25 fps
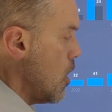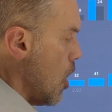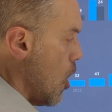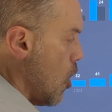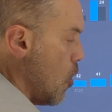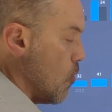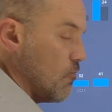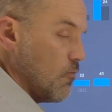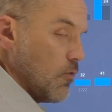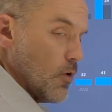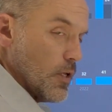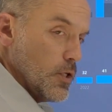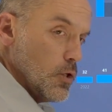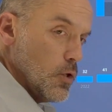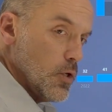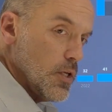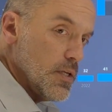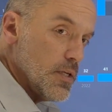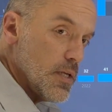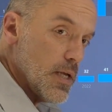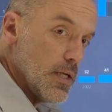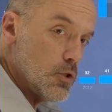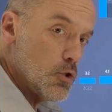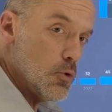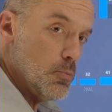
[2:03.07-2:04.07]
Hopefully you
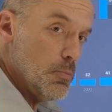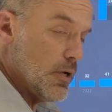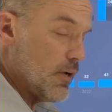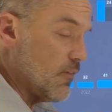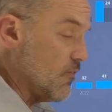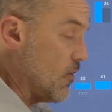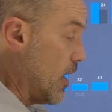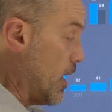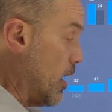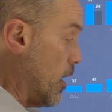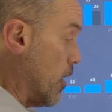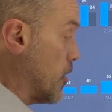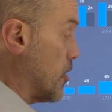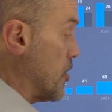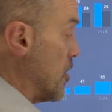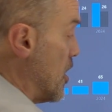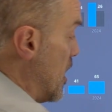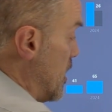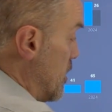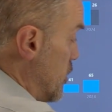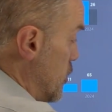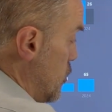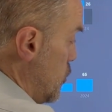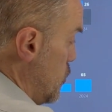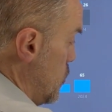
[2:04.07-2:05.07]
didn't take too big of a
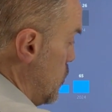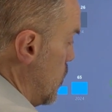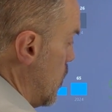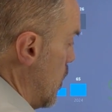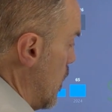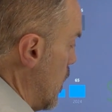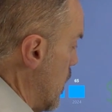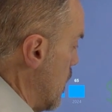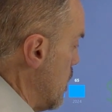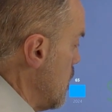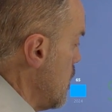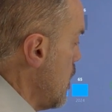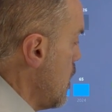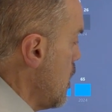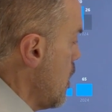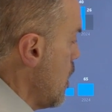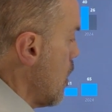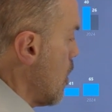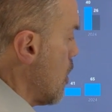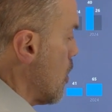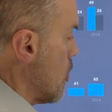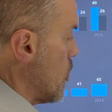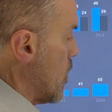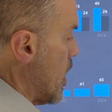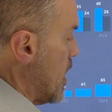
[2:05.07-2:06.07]
haircut and you
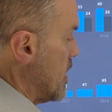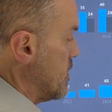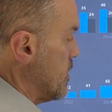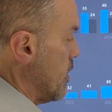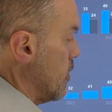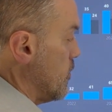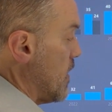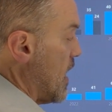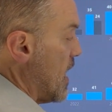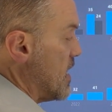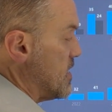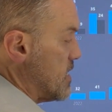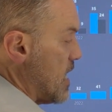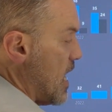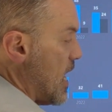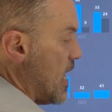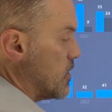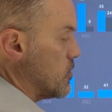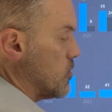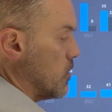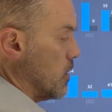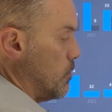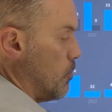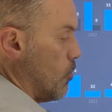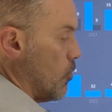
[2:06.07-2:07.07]
are right there. That's
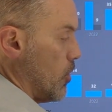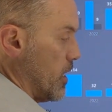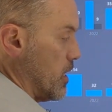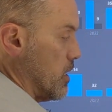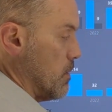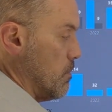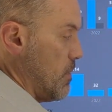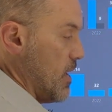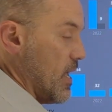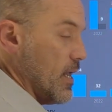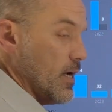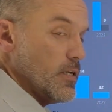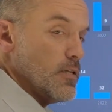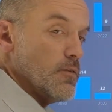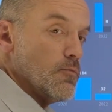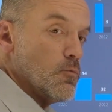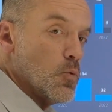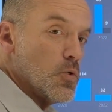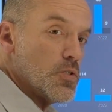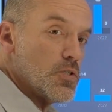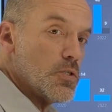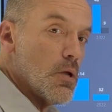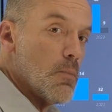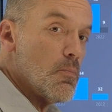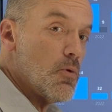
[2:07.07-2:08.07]
actually pretty competitive
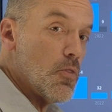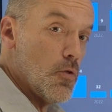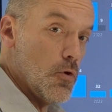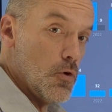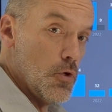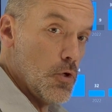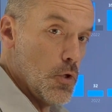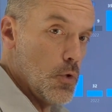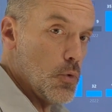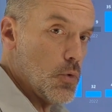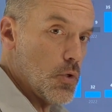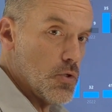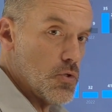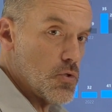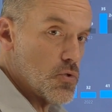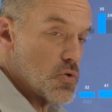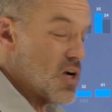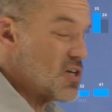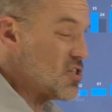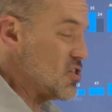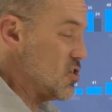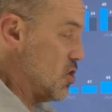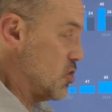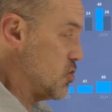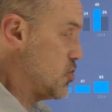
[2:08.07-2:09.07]
with some of the new
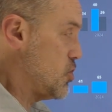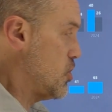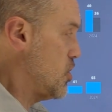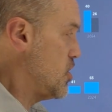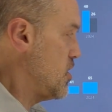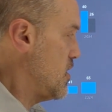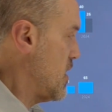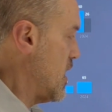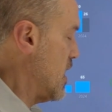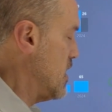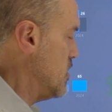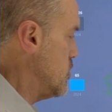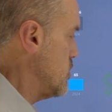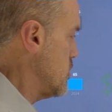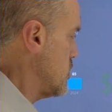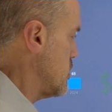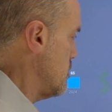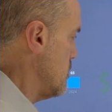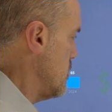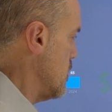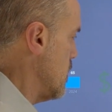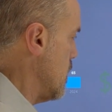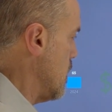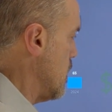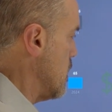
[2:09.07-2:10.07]
construction. I'll show you that in just a
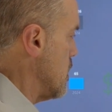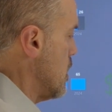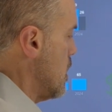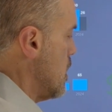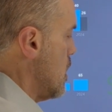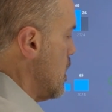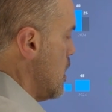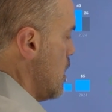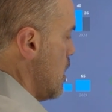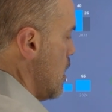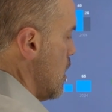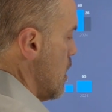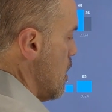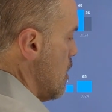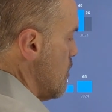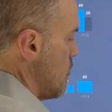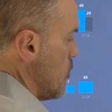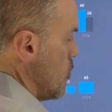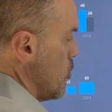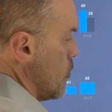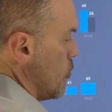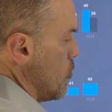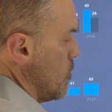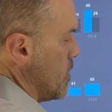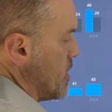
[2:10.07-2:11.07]
minute.
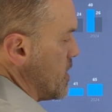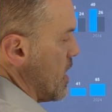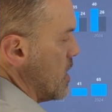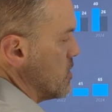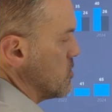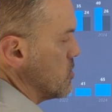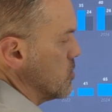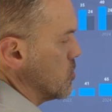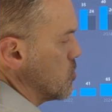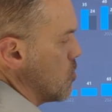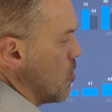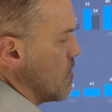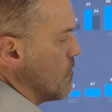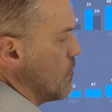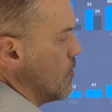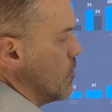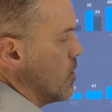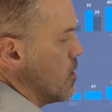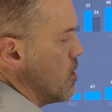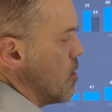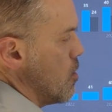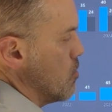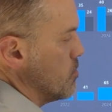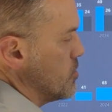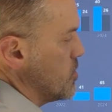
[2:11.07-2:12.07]
For your 3,000 square
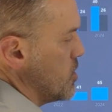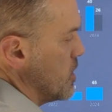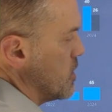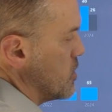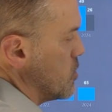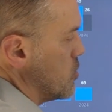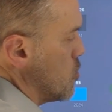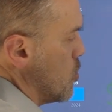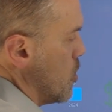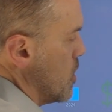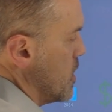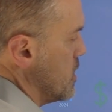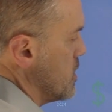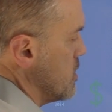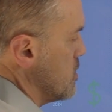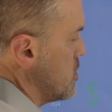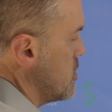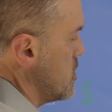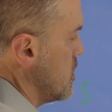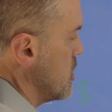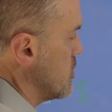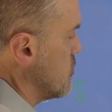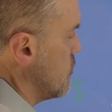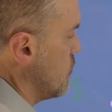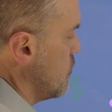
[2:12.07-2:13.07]
foot home, 620 to
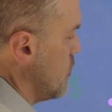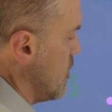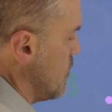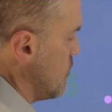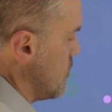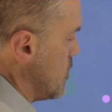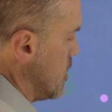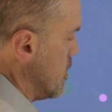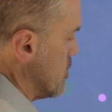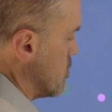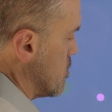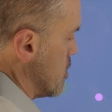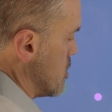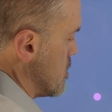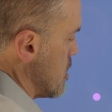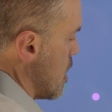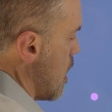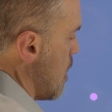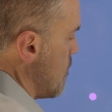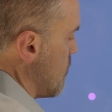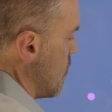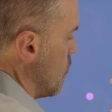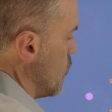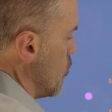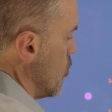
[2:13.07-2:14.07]
650 is the
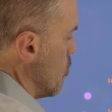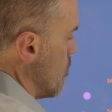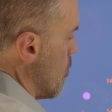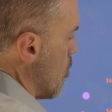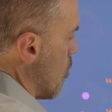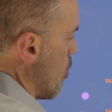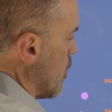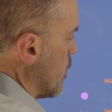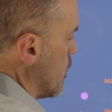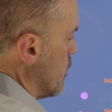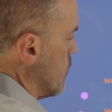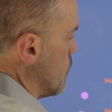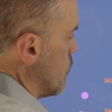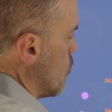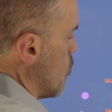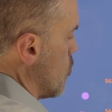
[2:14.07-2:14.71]
top of your market.